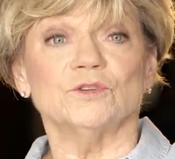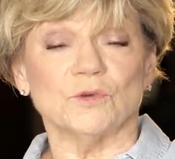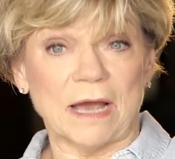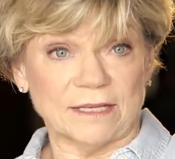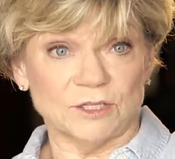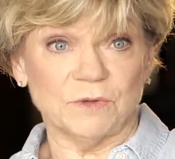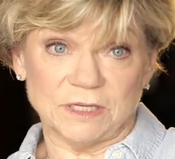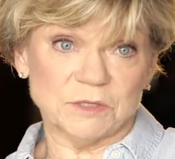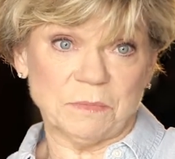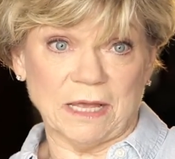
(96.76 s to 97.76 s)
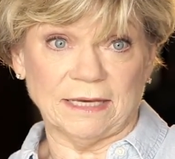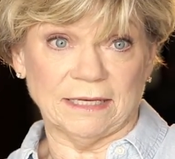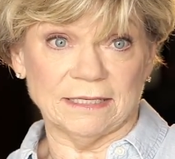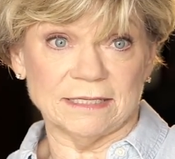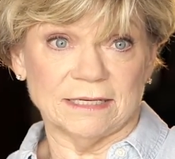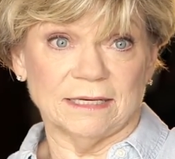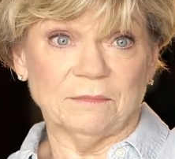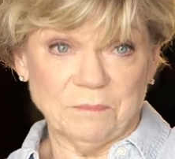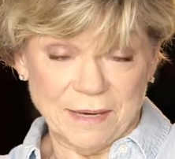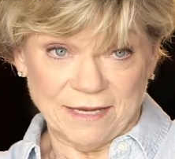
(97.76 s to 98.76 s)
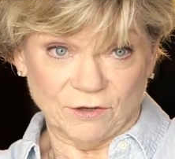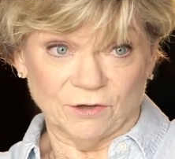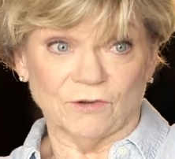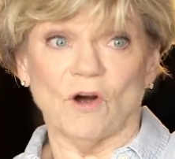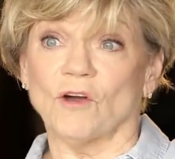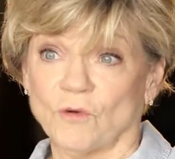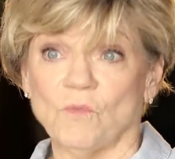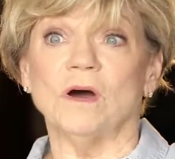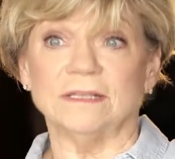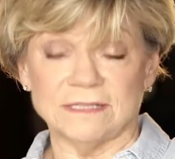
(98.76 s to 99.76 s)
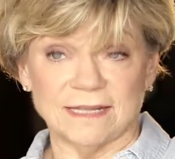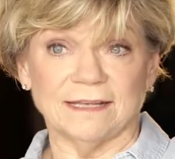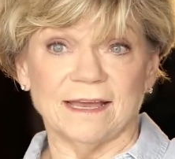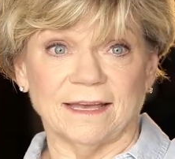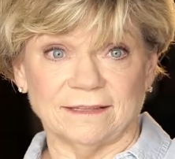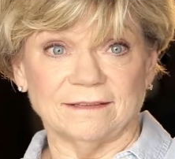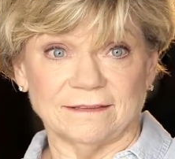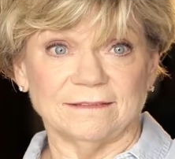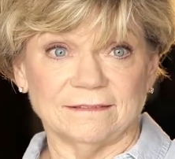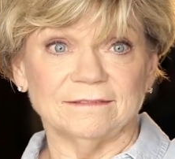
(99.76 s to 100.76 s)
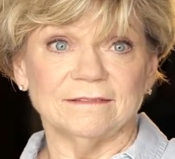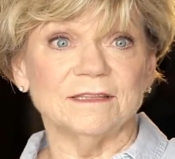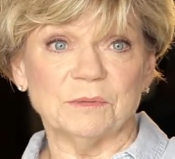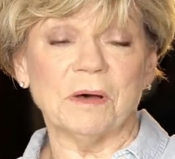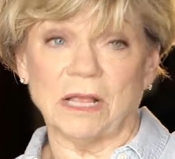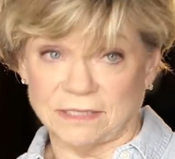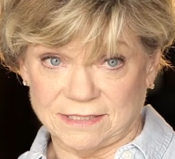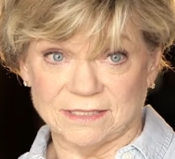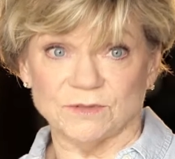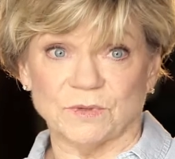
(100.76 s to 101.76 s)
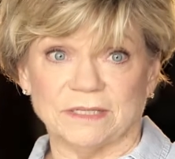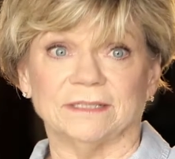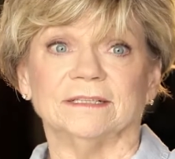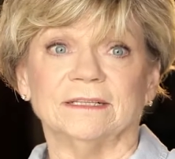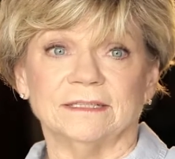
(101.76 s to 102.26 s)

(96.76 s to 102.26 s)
try to explain it better are the ones that get the policies written.